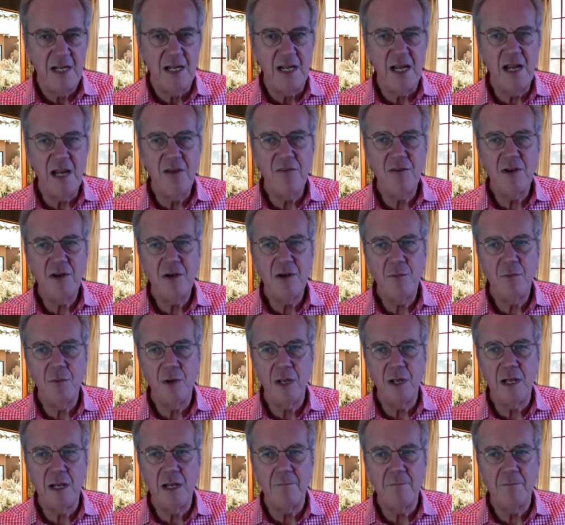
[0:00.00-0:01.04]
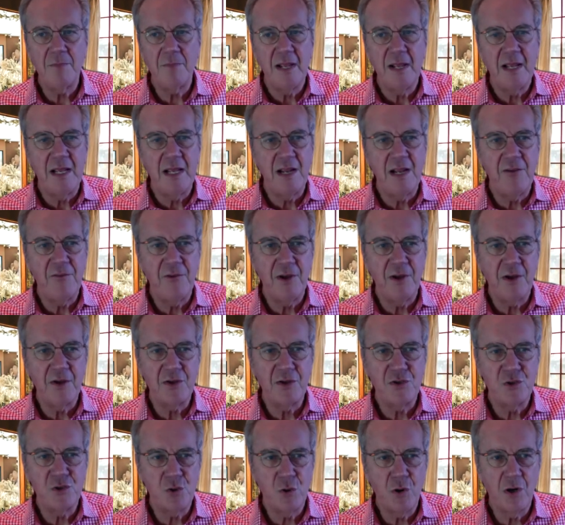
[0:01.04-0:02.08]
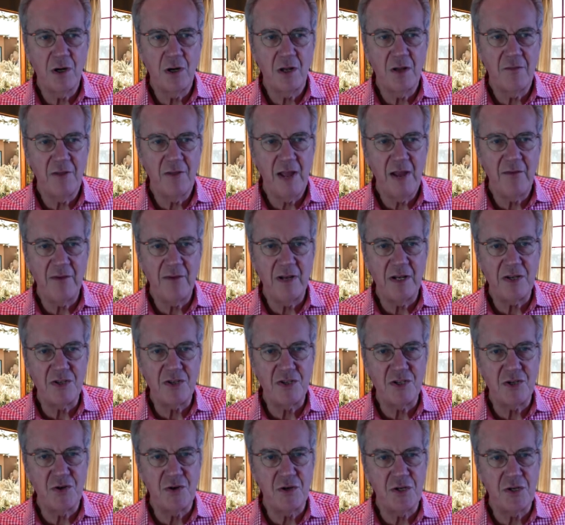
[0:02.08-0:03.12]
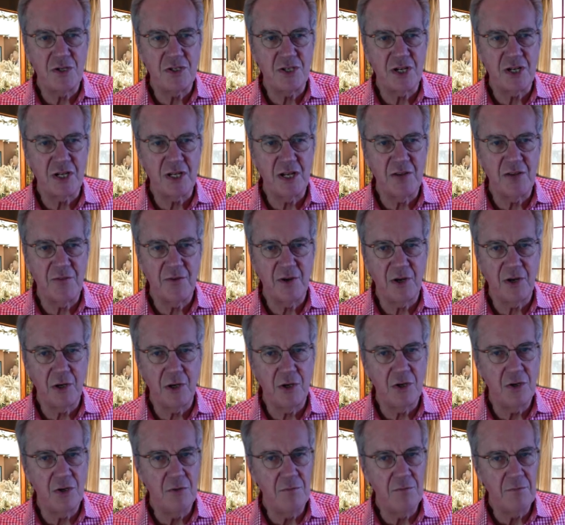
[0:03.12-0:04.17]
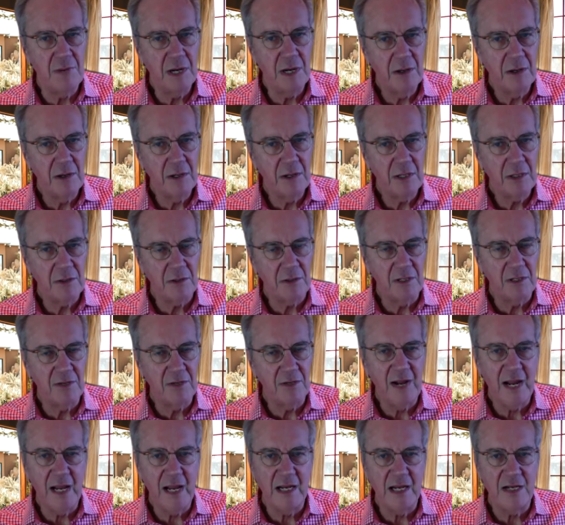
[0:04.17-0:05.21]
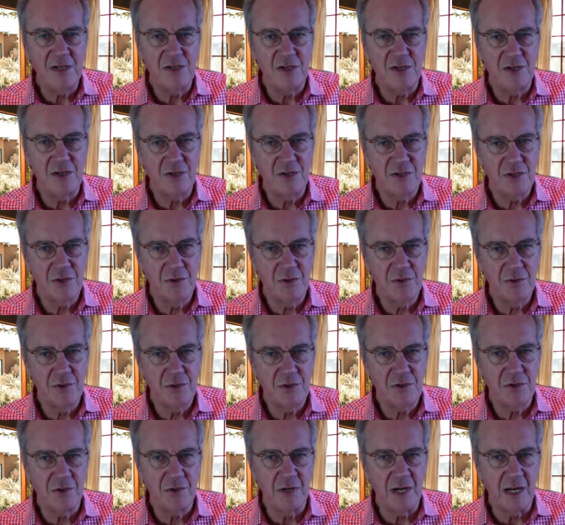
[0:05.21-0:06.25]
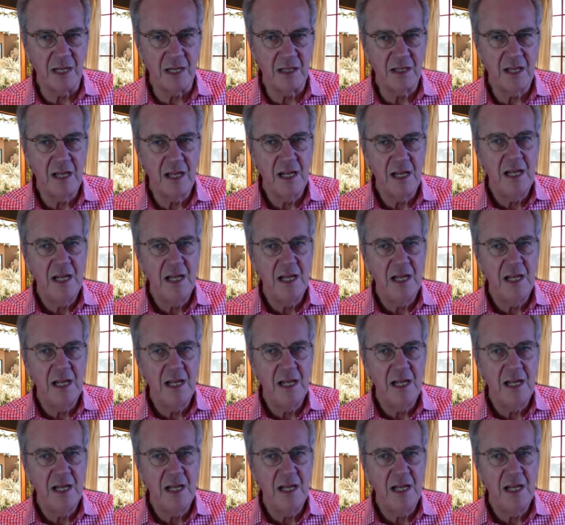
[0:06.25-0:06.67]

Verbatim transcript: Even when he fell short of having a su- significant numerical advantage in soldier strength.